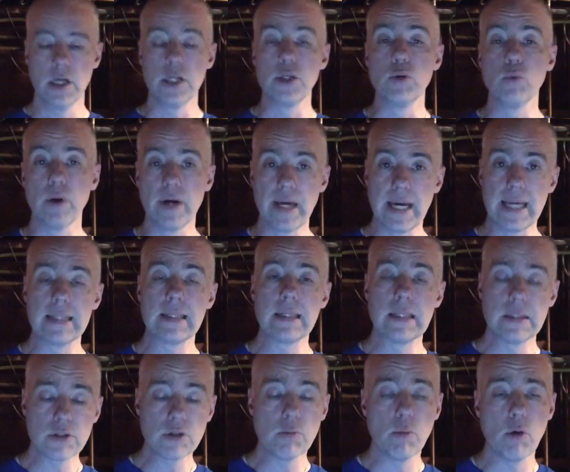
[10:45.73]
and you will hand
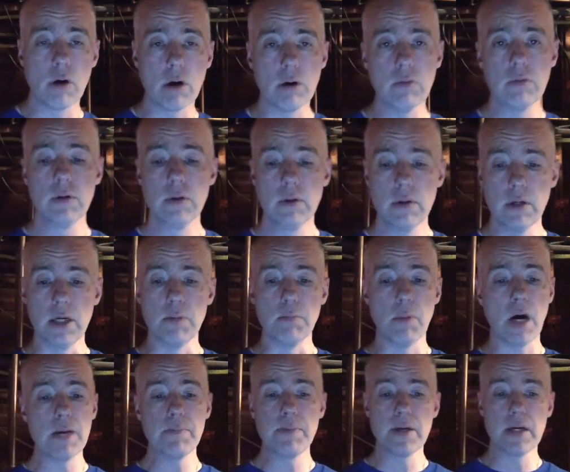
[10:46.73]
it in tomorrow in
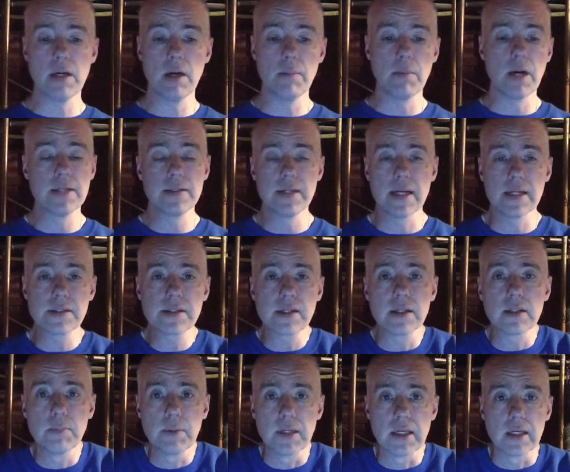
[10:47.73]
my bin on my
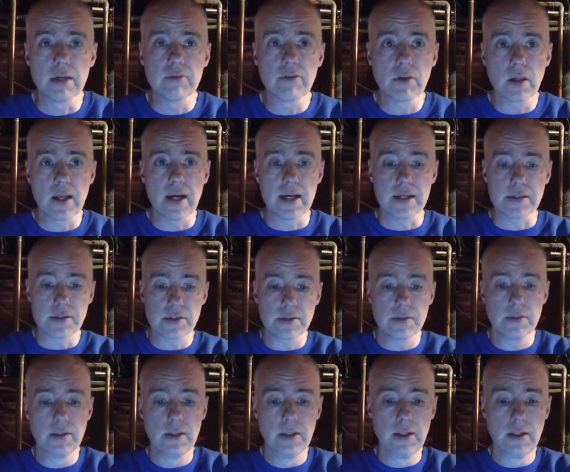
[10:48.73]
desk at the beginning of class.